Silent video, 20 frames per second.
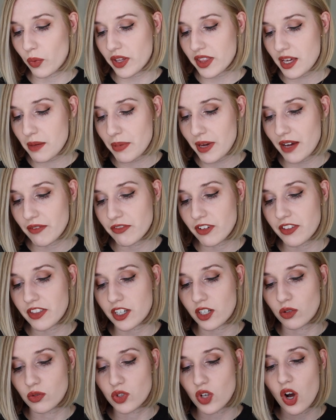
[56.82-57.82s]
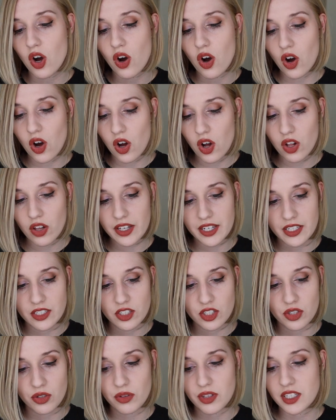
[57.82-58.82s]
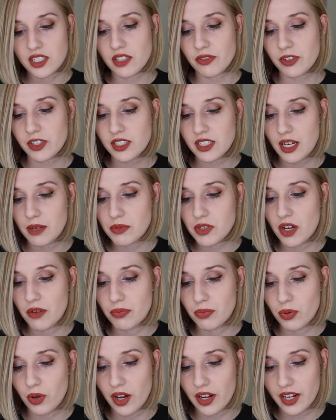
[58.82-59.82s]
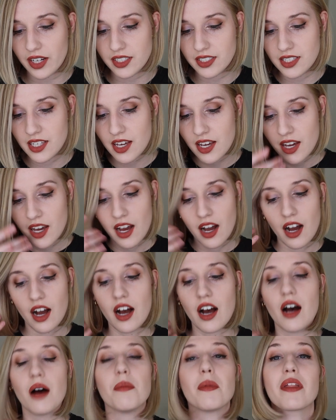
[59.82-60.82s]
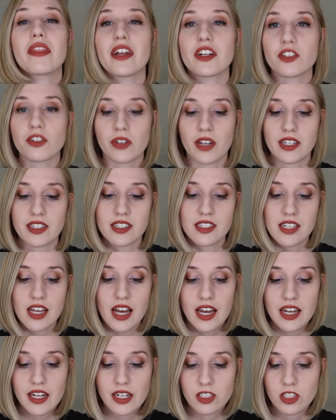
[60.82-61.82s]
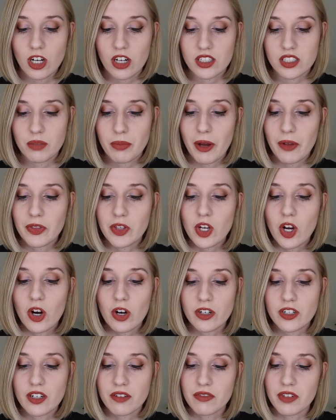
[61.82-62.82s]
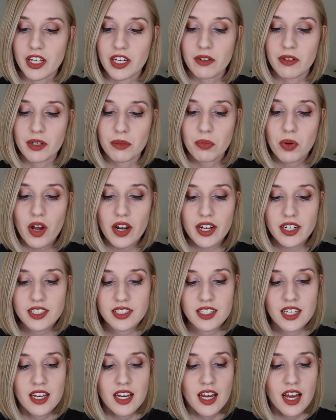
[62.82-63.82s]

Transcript: with a pamphlet that goes all into the different types of products um, that you'll get inside. It talks about the art of layering products